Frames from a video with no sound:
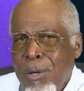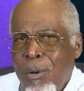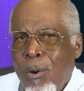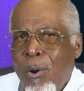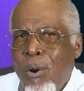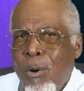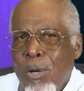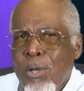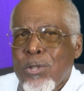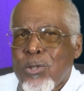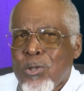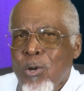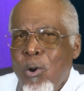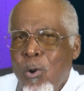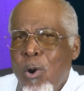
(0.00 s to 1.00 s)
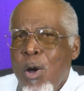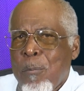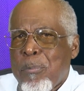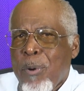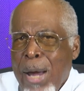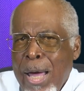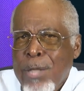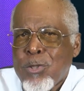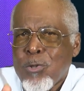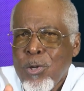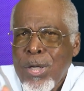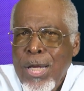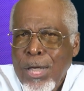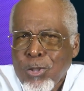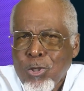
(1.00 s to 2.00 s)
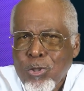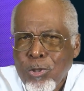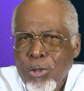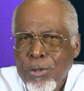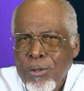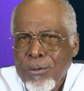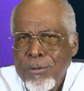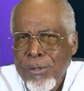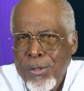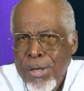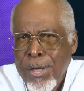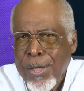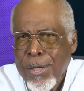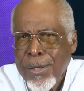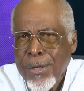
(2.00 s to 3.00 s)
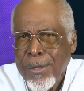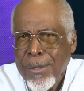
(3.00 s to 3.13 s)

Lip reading: or so prior to election day.